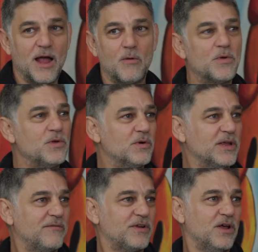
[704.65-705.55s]
And when you
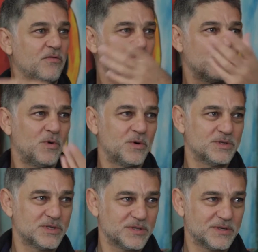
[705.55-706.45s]
have enough
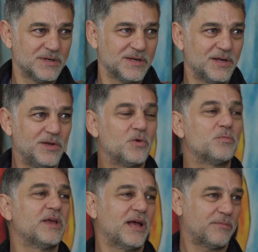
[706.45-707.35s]
rewards, you will
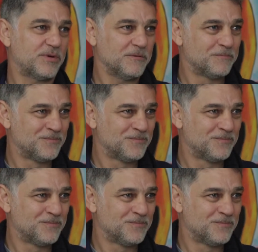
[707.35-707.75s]
be happy.